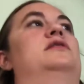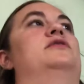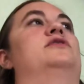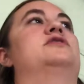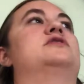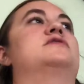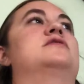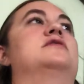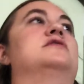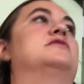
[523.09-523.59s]

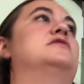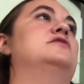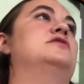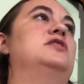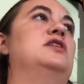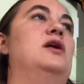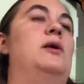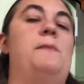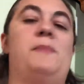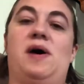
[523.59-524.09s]
Just listen
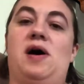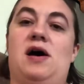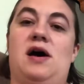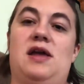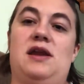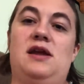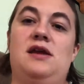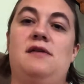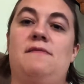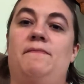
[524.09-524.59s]
to your
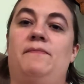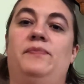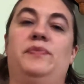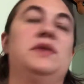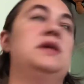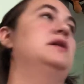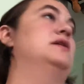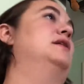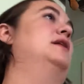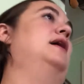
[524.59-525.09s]
body.
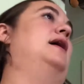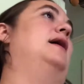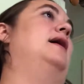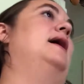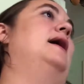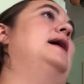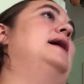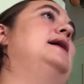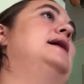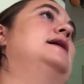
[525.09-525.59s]

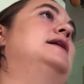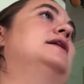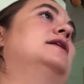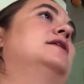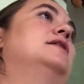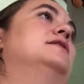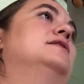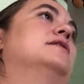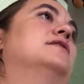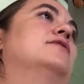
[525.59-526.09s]

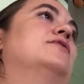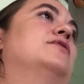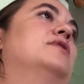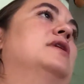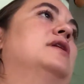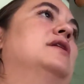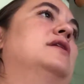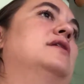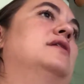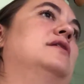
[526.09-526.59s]
And
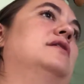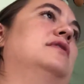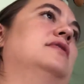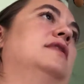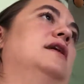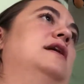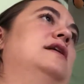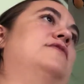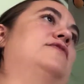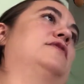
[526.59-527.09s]

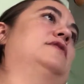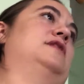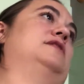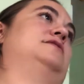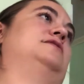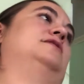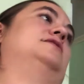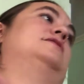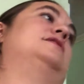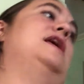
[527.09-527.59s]
like, for
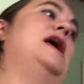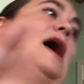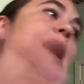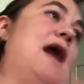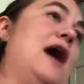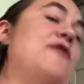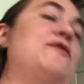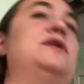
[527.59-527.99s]
instance, yeah, I